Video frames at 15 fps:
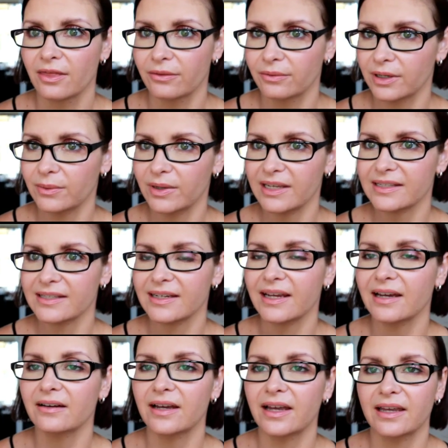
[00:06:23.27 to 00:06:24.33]
3 weeks
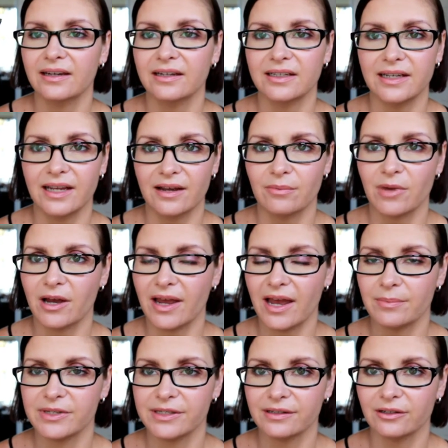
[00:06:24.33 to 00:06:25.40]
now, and yeah, I
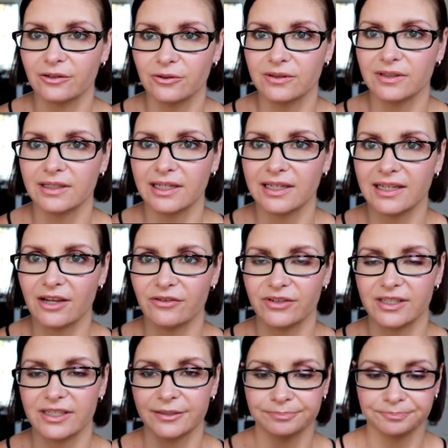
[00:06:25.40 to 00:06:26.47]
absolutely love
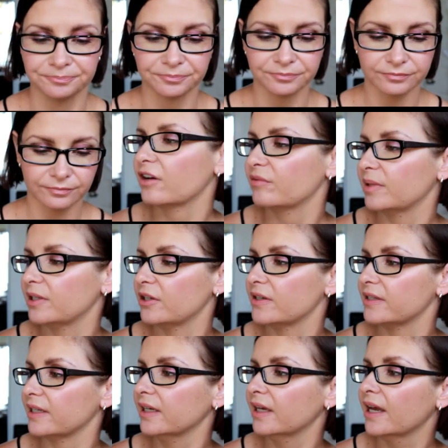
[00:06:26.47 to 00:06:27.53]
it. That I've been
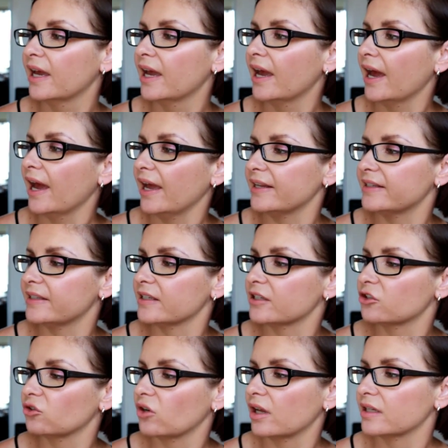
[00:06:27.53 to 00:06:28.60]
using, it's the
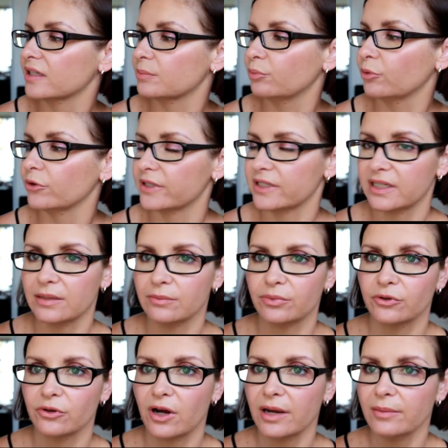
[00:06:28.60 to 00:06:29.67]
Australis Bronzing
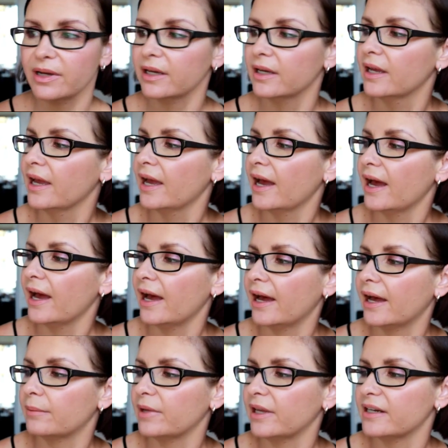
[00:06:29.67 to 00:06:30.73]
Primer,
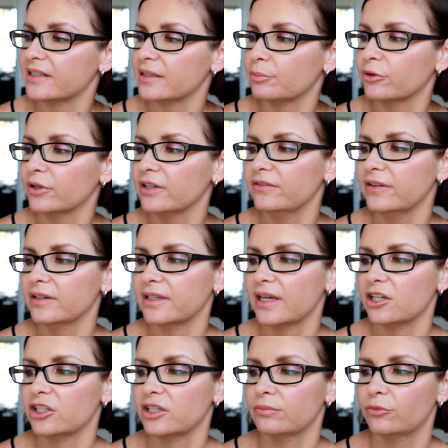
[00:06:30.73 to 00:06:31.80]
and it's a
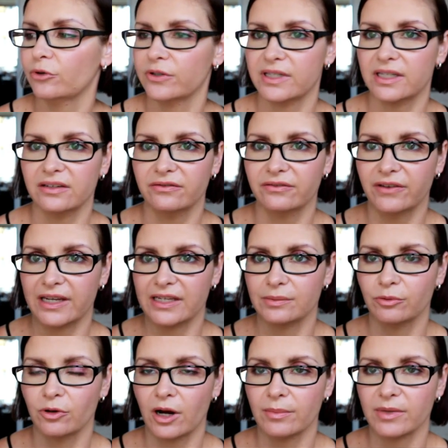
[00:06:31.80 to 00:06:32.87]
pre-foundation bronzing face
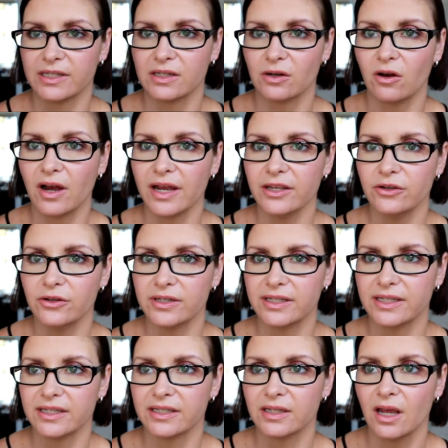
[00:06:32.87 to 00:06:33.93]
primer. So I use
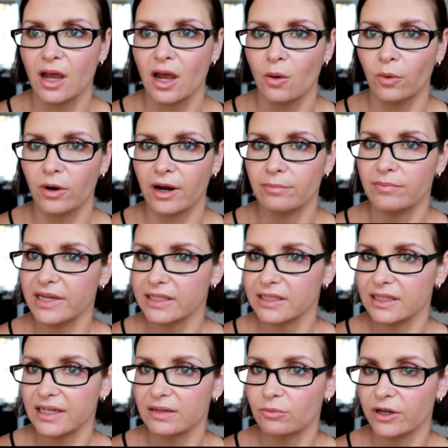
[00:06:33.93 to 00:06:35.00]
this where I mix
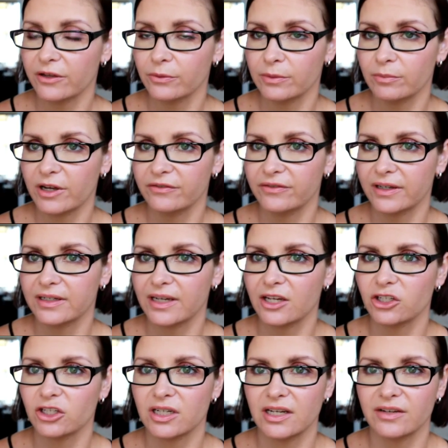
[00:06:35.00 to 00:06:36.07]
it in with my
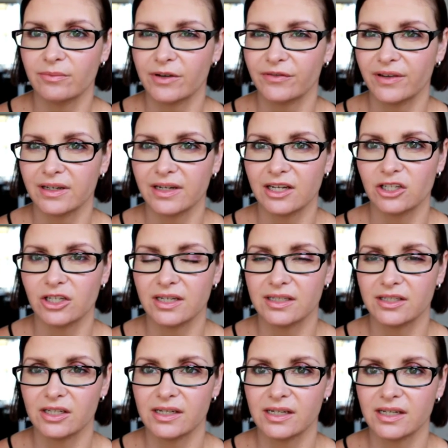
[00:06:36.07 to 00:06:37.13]
foundation if my foundation is
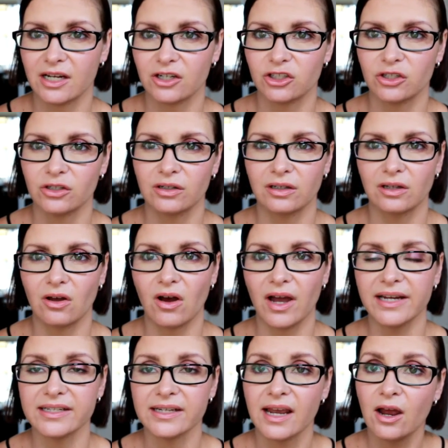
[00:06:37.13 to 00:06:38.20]
just a touch too
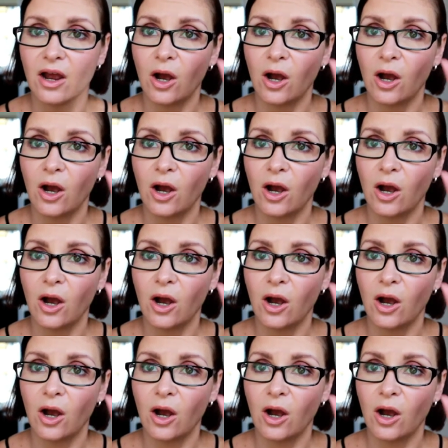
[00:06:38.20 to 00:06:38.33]
light,